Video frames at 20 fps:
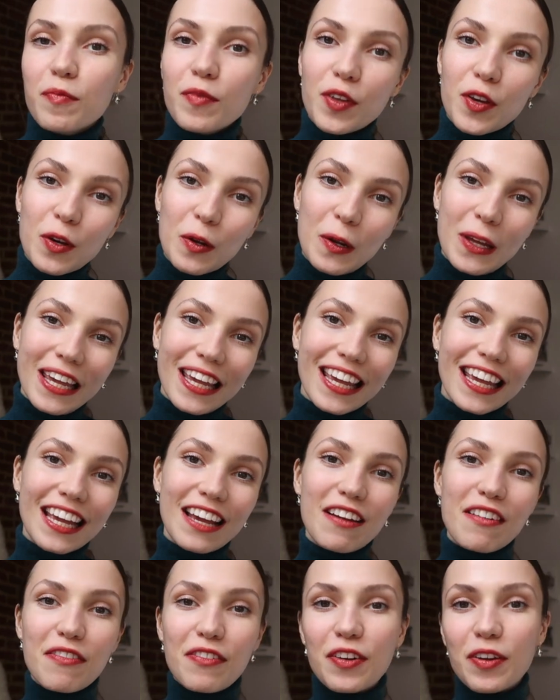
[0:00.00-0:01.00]

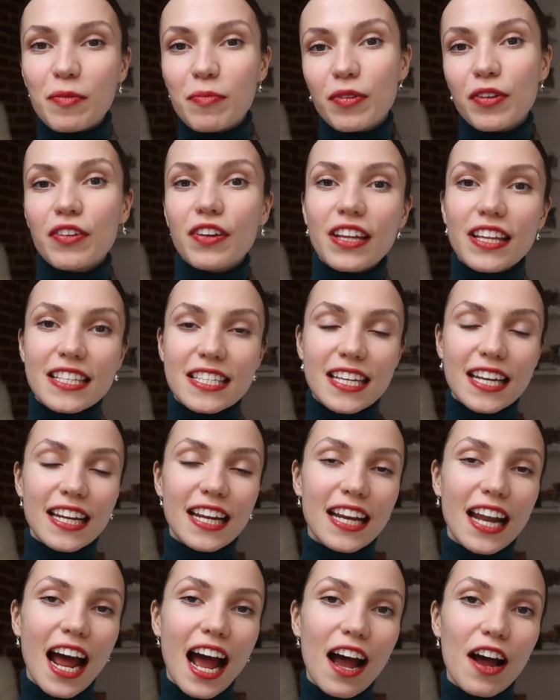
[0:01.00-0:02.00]
beauty, for your beauty
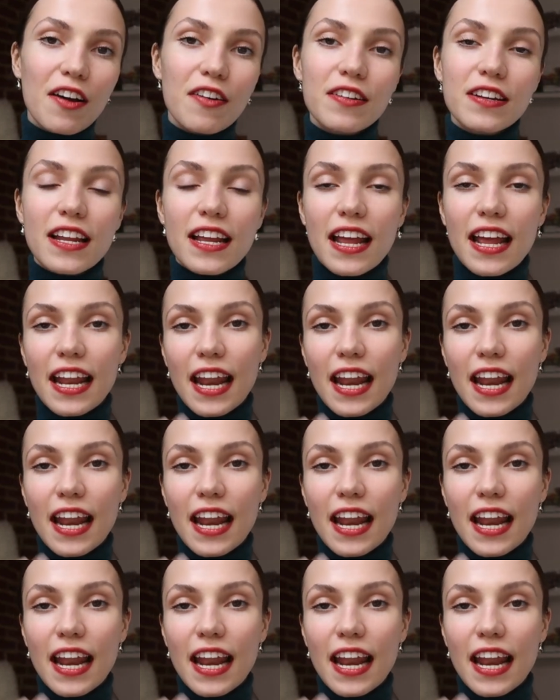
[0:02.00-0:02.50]
inside and out,